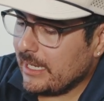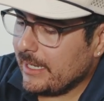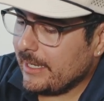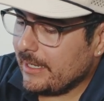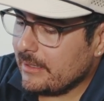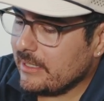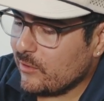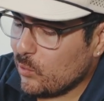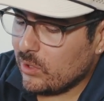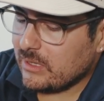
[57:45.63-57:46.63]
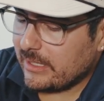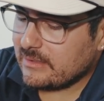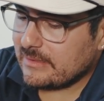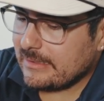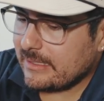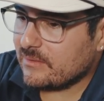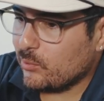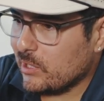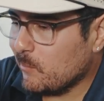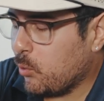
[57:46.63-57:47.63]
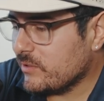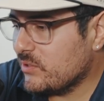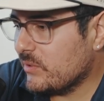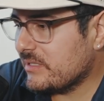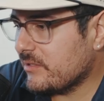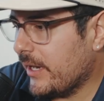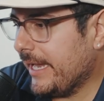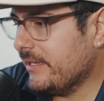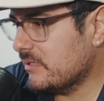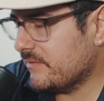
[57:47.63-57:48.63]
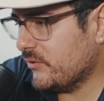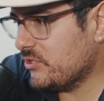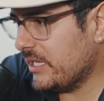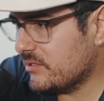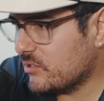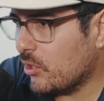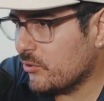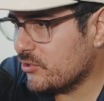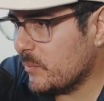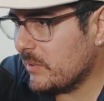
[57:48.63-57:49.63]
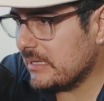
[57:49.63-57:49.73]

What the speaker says: and the other one that's really important to us is our Agents for Change scholarship,